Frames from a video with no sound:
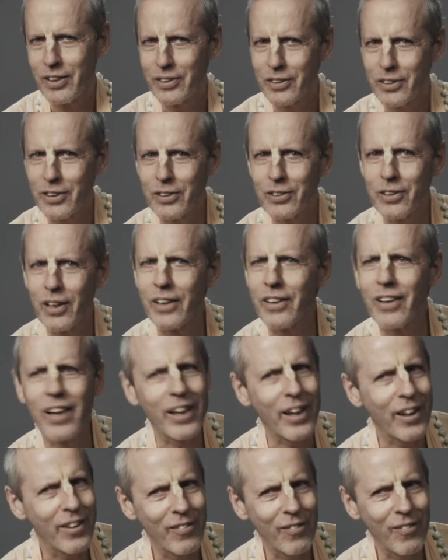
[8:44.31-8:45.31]
She was
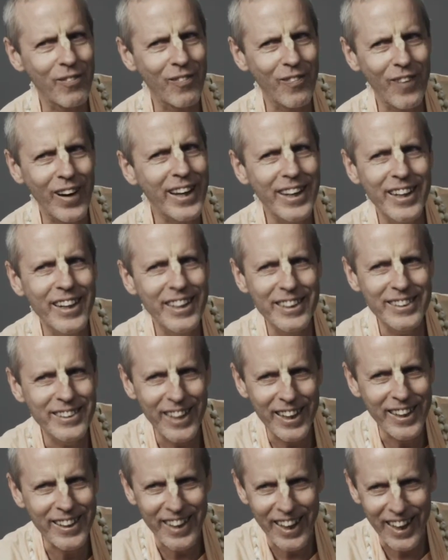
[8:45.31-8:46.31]
like, why did he
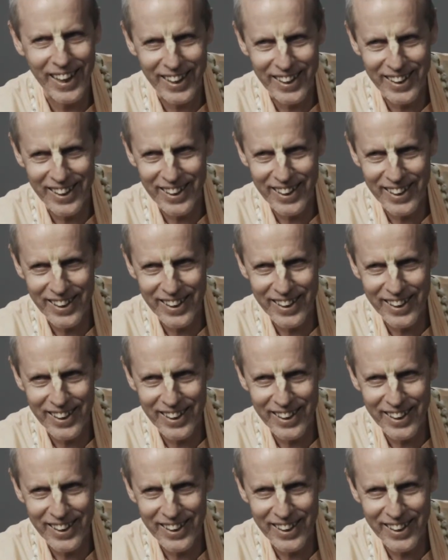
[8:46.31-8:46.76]
say that?